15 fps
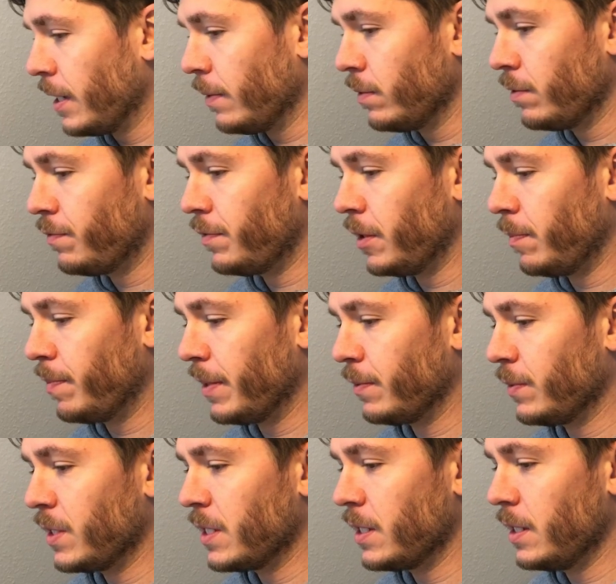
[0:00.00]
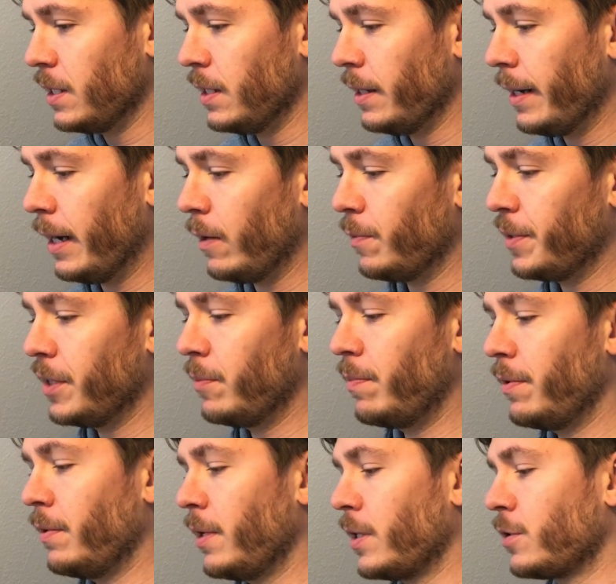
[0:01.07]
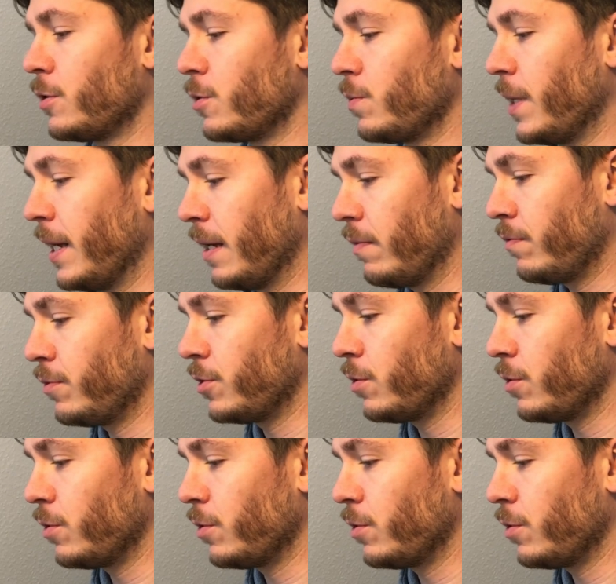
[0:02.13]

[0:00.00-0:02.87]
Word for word: Now we flip and we see how many player actions we have.